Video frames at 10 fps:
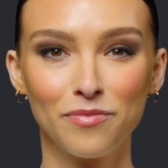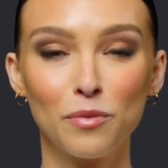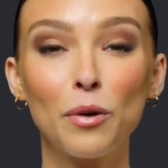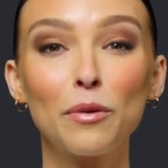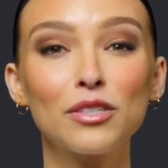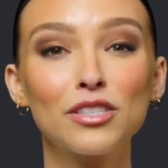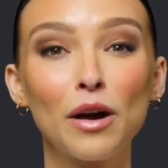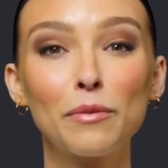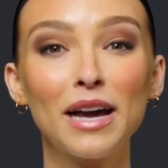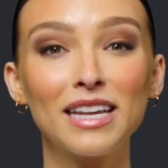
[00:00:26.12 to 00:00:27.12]
We will
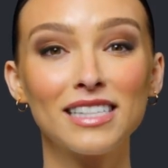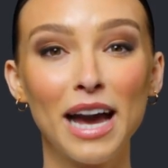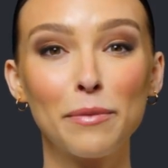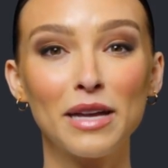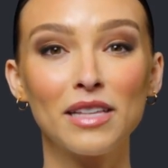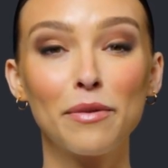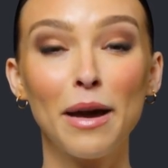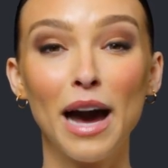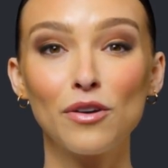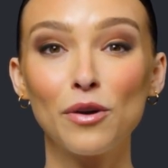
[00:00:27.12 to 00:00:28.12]
start by examining the
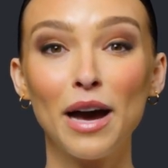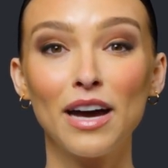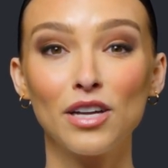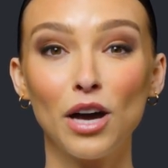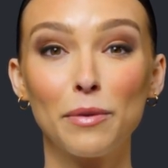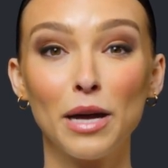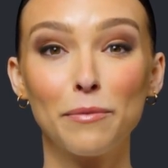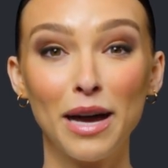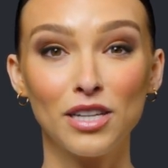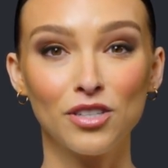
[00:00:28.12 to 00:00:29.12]
macroeconomic
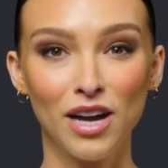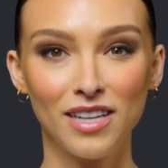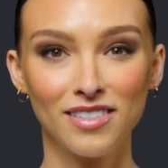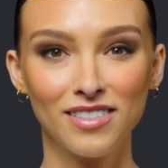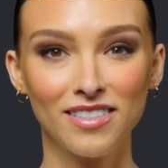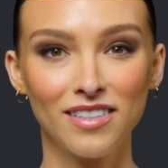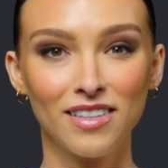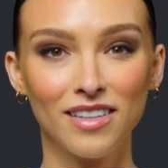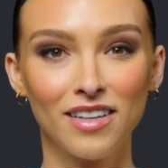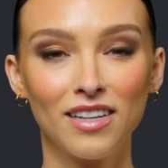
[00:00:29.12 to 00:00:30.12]
megatrends,
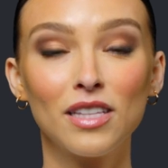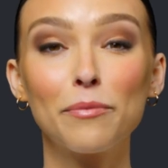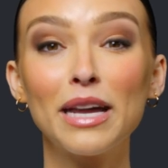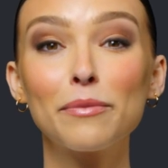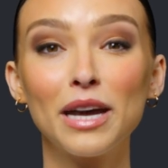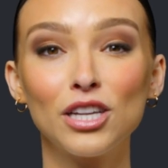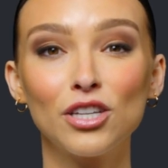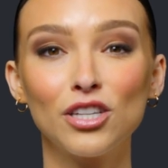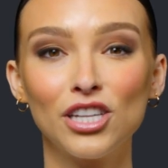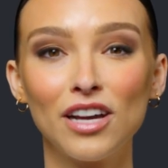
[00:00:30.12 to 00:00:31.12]
the big
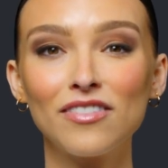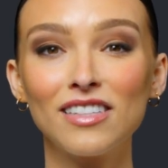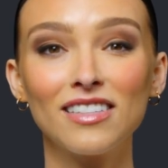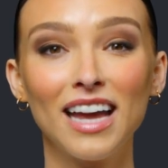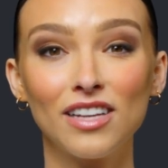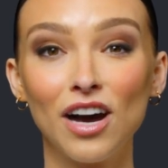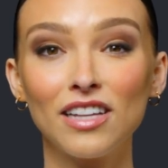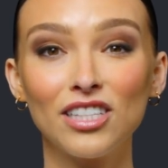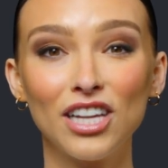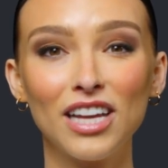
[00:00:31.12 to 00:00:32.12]
picture shifts in
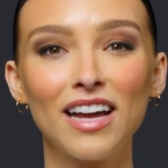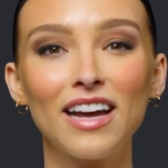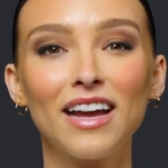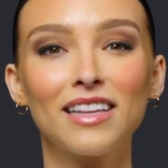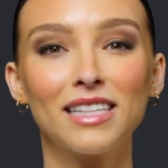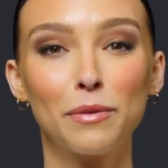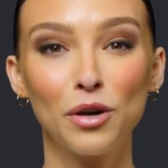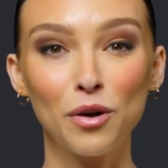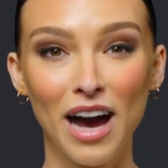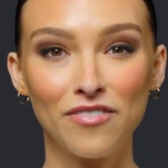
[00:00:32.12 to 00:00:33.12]
technology,
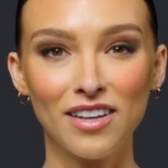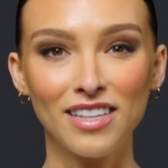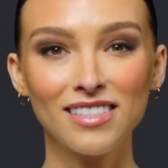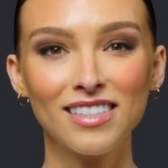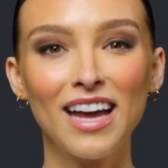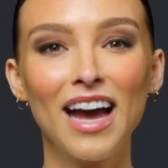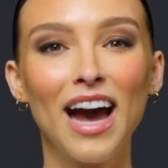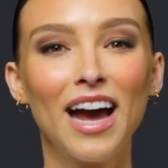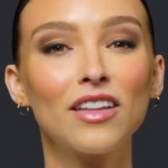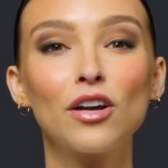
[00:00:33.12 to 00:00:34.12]
demographics,
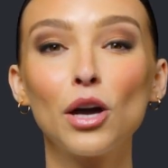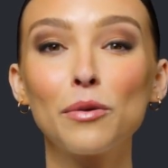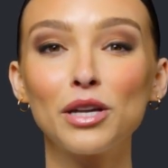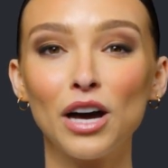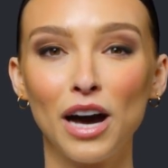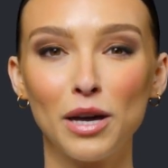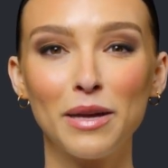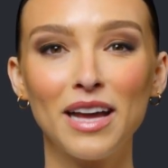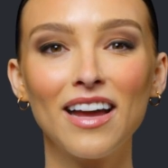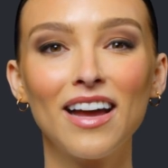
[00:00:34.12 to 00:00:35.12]
and the global
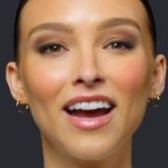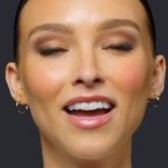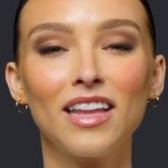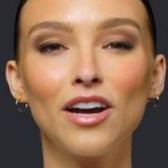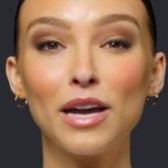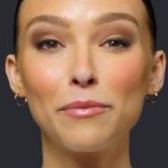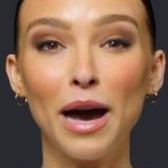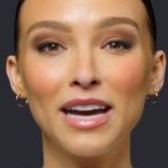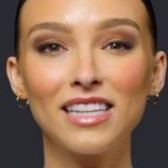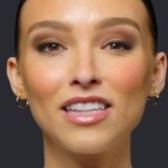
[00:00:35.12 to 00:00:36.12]
economy that are
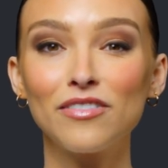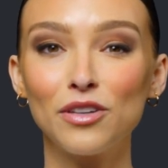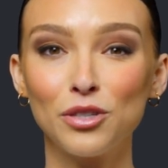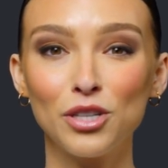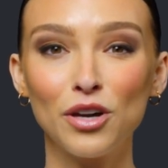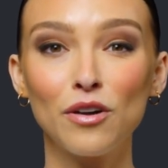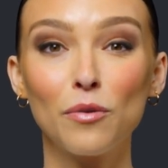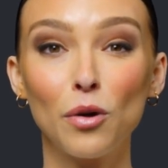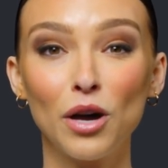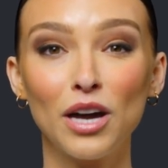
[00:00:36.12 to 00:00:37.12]
impacting the future of
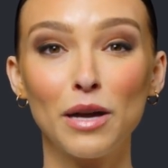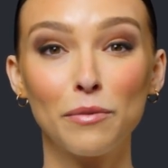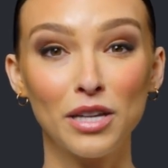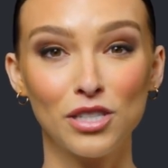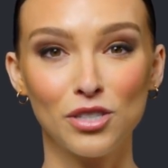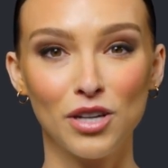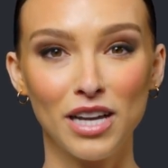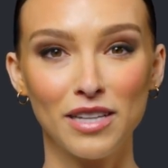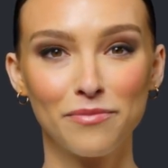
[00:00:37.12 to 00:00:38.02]
work and ministry.